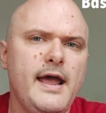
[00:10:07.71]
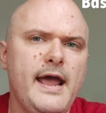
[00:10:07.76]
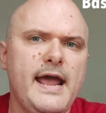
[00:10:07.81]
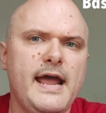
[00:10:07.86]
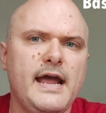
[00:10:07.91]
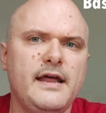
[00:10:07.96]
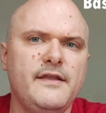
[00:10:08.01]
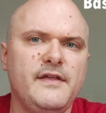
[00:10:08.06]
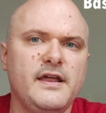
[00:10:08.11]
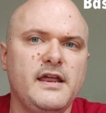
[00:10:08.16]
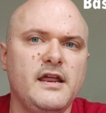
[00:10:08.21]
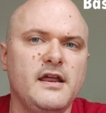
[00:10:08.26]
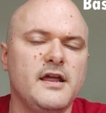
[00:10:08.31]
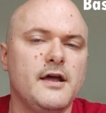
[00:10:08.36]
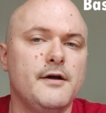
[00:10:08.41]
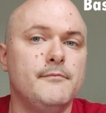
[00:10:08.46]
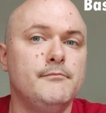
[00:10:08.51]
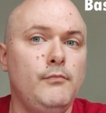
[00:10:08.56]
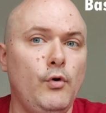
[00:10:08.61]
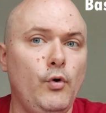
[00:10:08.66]
and they can
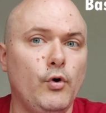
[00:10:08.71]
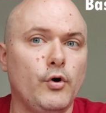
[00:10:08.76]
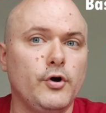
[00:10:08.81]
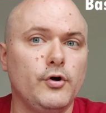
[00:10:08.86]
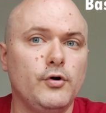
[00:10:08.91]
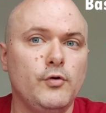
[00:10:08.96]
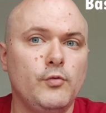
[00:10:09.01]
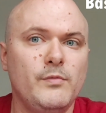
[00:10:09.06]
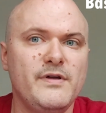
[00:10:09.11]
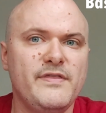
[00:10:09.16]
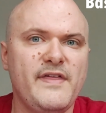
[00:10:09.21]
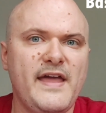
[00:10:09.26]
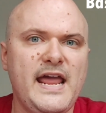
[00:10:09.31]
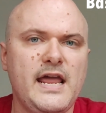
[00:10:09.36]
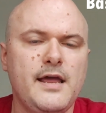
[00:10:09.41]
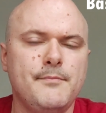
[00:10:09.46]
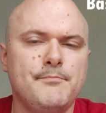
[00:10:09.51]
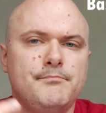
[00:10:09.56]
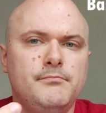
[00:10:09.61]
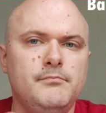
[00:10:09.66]
get more with
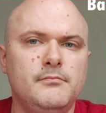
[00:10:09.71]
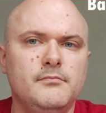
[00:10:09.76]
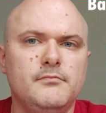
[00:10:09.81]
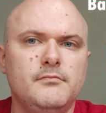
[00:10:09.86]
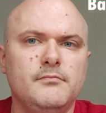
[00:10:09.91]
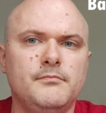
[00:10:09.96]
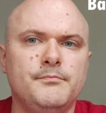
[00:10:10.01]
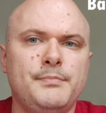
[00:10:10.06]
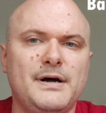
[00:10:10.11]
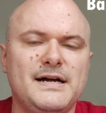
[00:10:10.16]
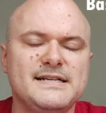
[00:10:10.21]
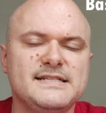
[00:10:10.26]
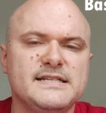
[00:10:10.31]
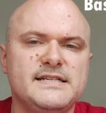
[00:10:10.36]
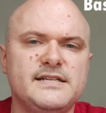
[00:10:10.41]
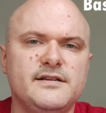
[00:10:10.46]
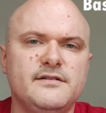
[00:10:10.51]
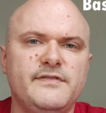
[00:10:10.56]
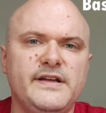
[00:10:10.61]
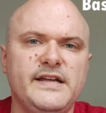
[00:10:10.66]
a
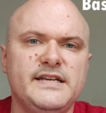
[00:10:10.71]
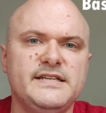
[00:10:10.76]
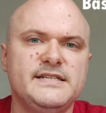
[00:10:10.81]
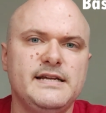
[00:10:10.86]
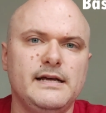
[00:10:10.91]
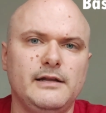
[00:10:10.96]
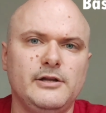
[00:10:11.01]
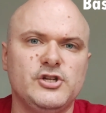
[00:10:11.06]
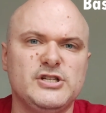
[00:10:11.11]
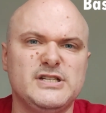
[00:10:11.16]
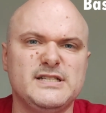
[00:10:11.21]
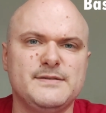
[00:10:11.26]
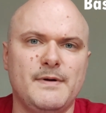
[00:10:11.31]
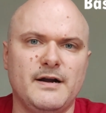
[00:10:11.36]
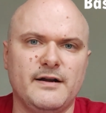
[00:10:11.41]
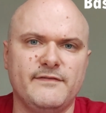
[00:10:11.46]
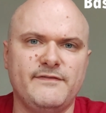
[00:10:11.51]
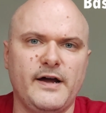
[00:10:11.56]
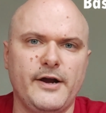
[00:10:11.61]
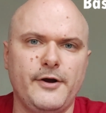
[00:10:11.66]
positive intelligence
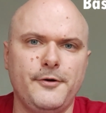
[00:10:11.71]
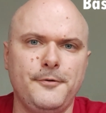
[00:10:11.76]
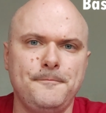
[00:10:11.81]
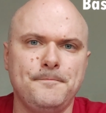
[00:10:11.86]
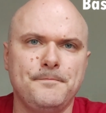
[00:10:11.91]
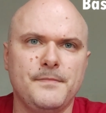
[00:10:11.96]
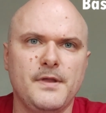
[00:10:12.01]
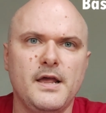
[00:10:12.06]
modifier.